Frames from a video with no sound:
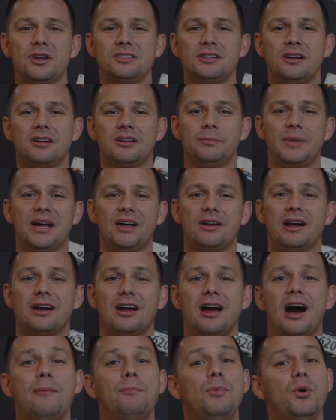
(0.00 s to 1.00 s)
to talk about
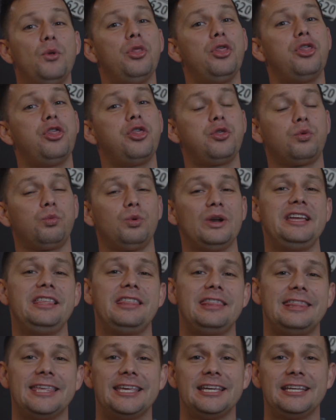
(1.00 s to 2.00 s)
three
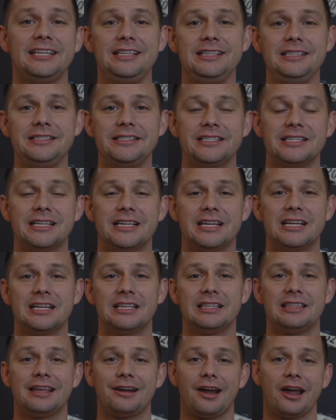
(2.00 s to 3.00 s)
things
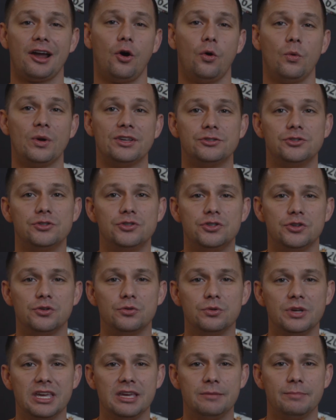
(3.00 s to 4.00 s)
that I always
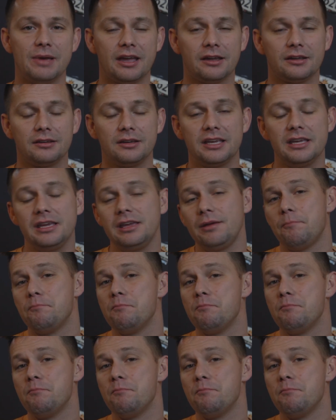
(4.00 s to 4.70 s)
do keep handy.